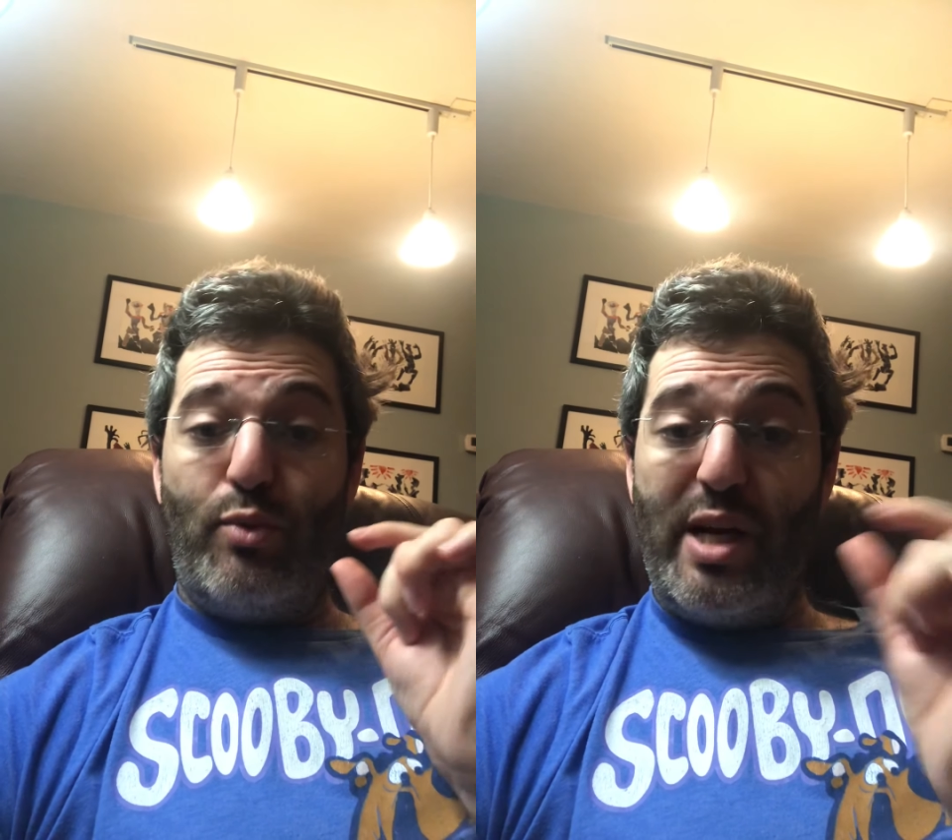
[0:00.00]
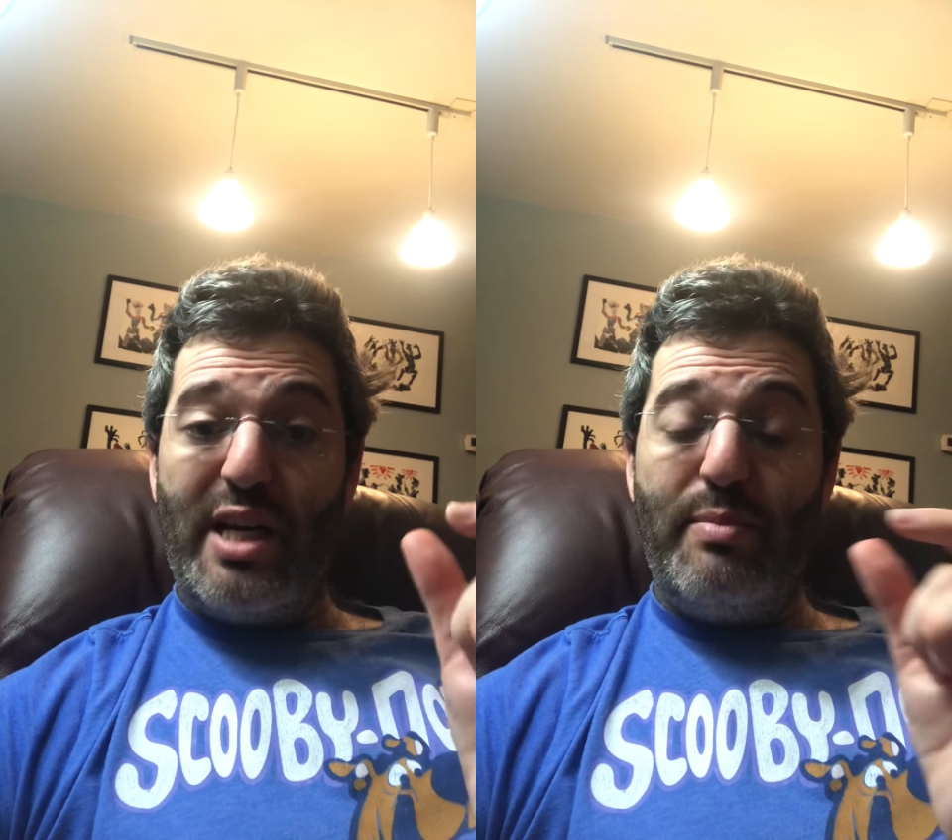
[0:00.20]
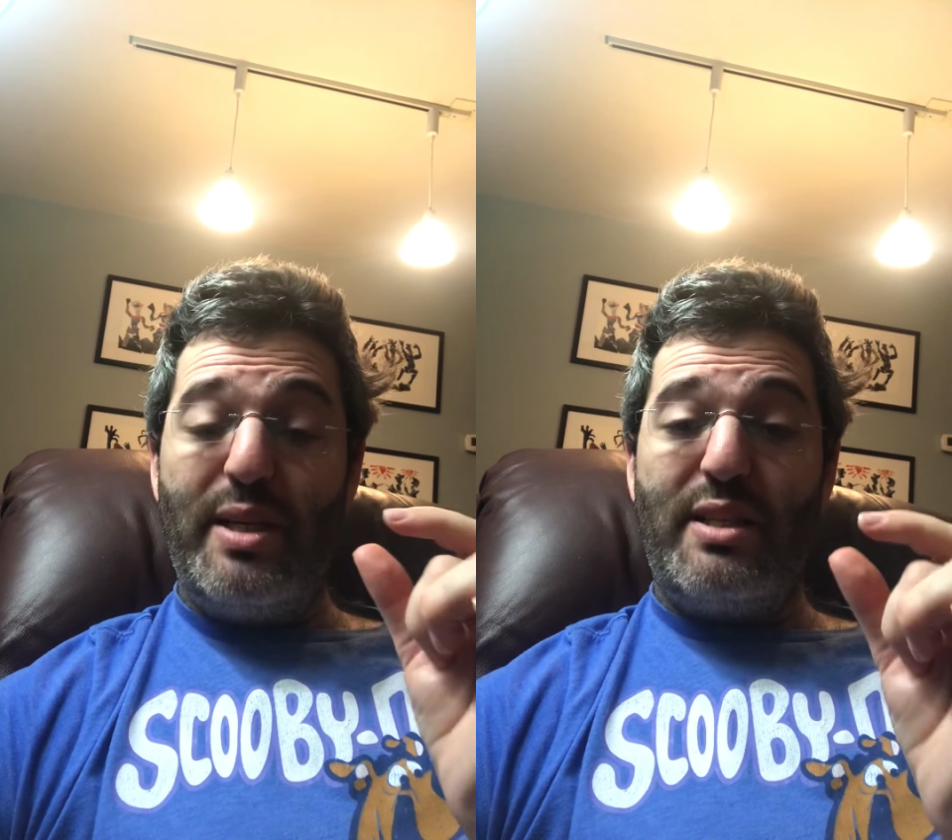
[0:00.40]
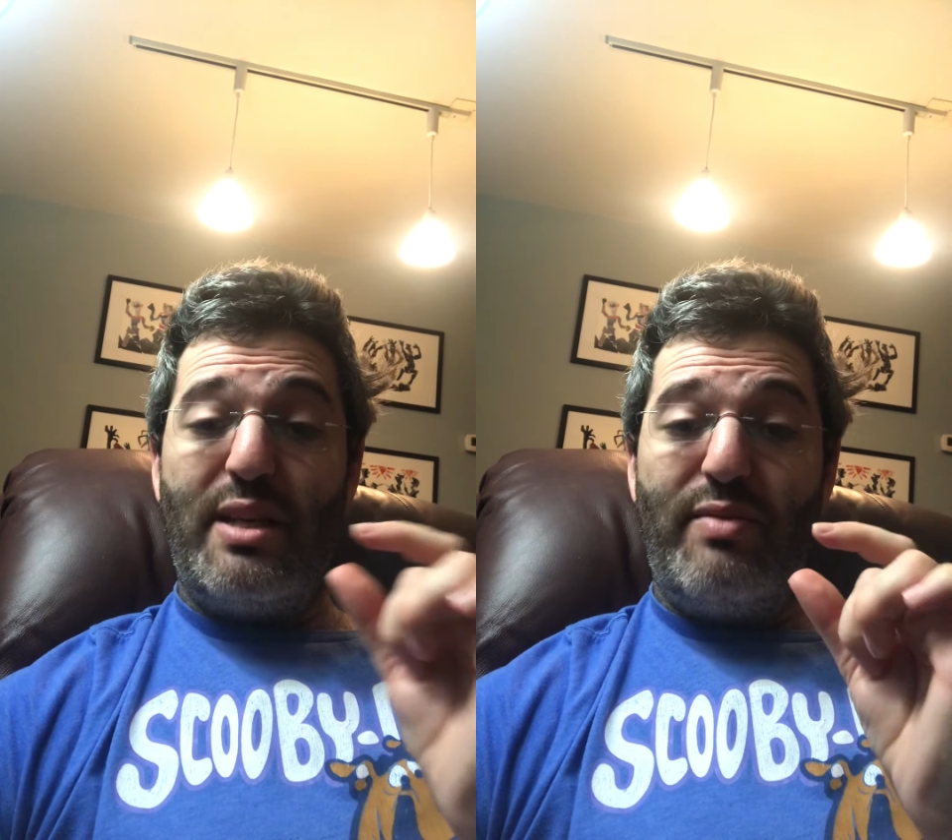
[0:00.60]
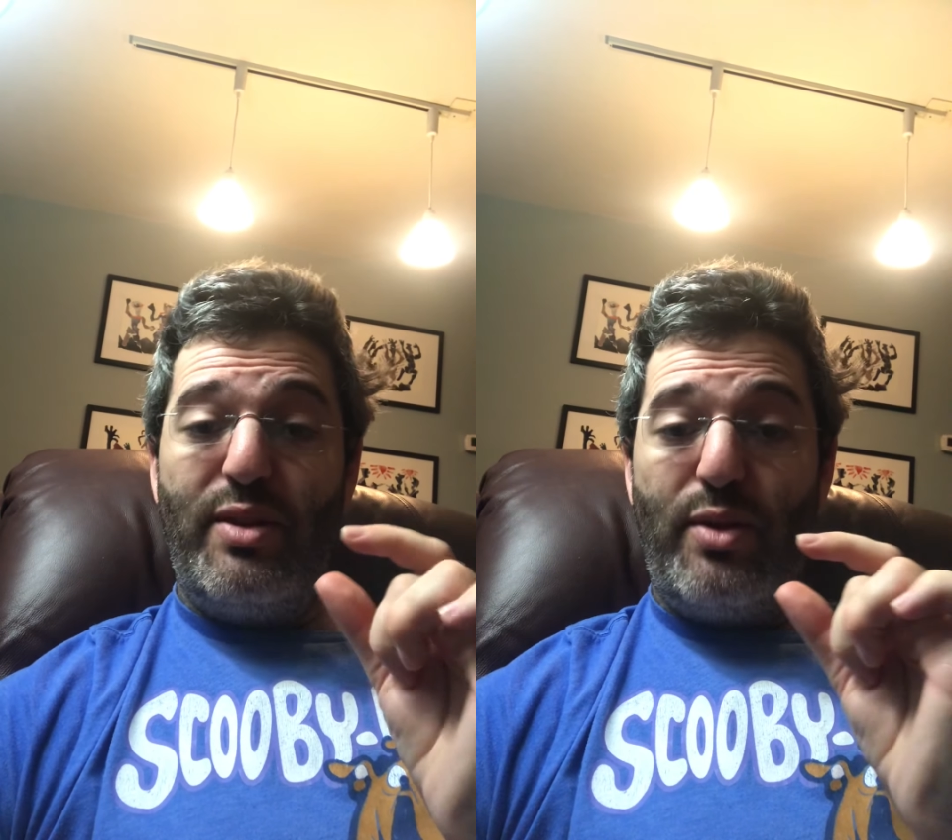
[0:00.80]
wake up at
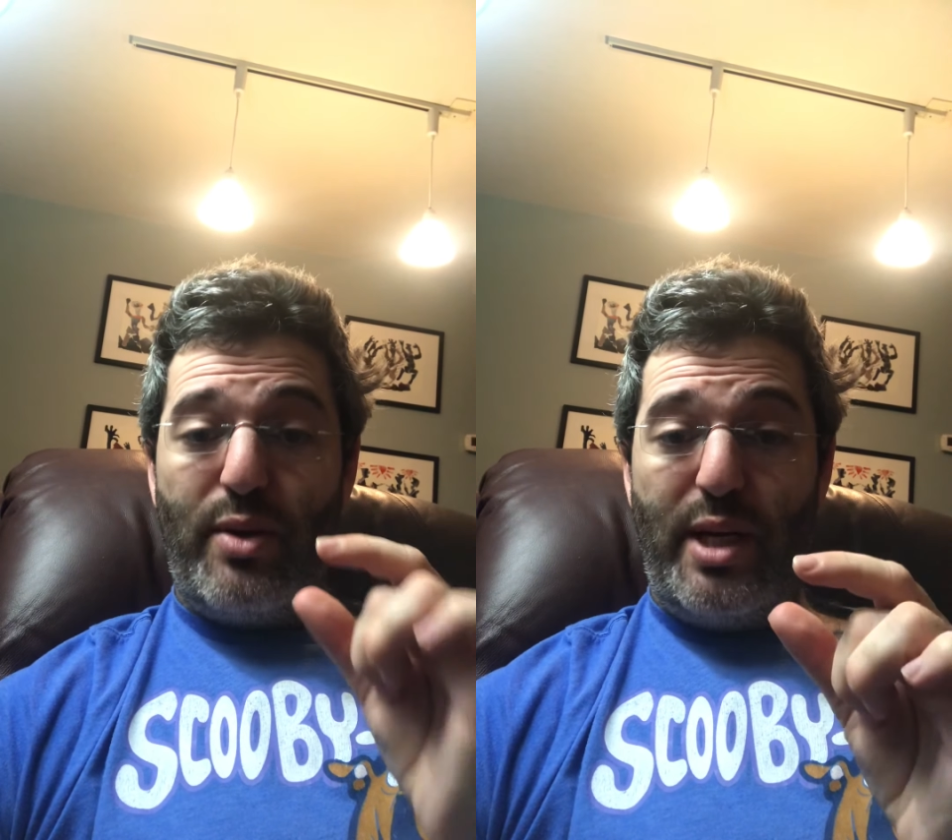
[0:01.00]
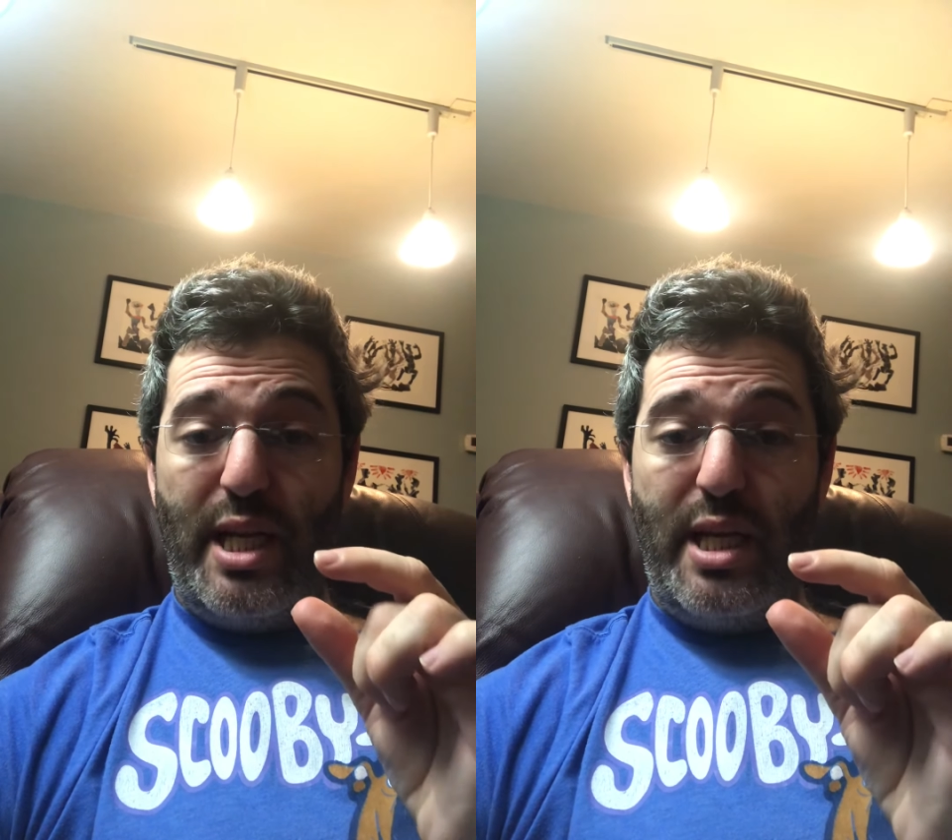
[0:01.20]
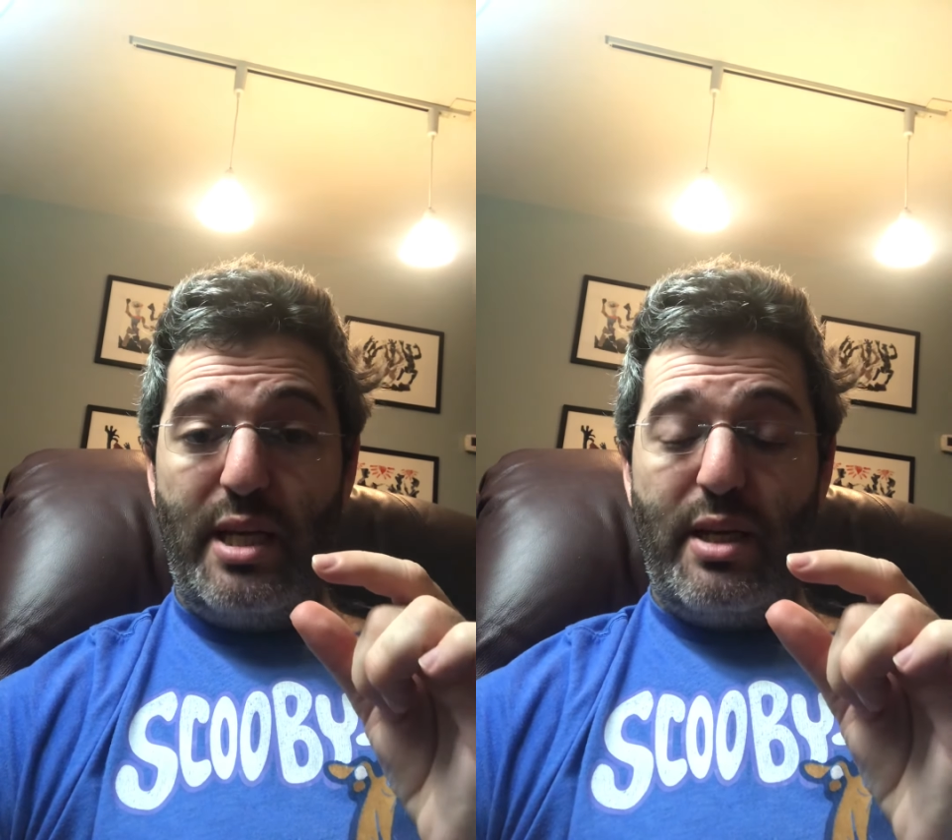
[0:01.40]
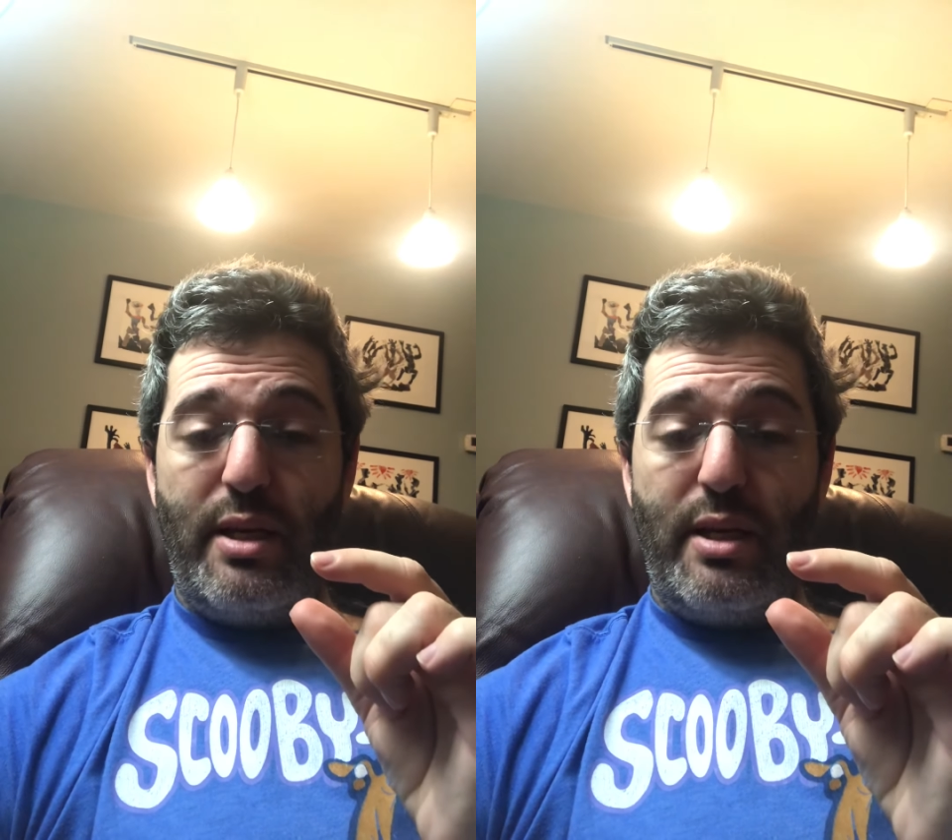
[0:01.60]
7:30